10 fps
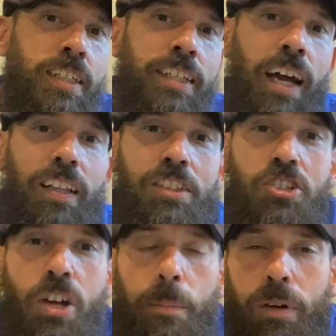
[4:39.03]
Now let's
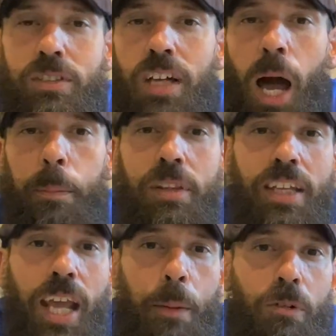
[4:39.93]
jump on top of the
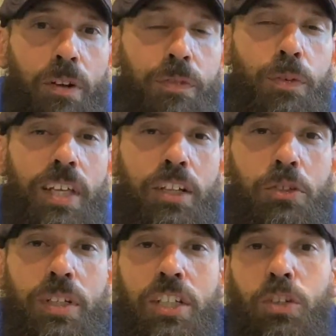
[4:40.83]
camper and a few things
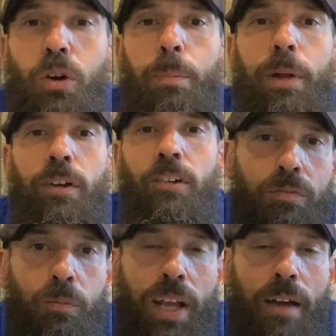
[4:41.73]
you can do up here.
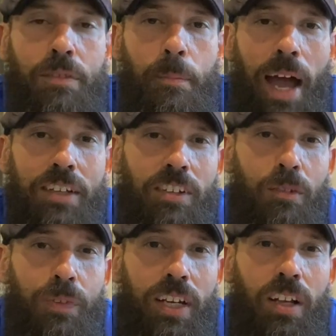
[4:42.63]
We have the Max Air vent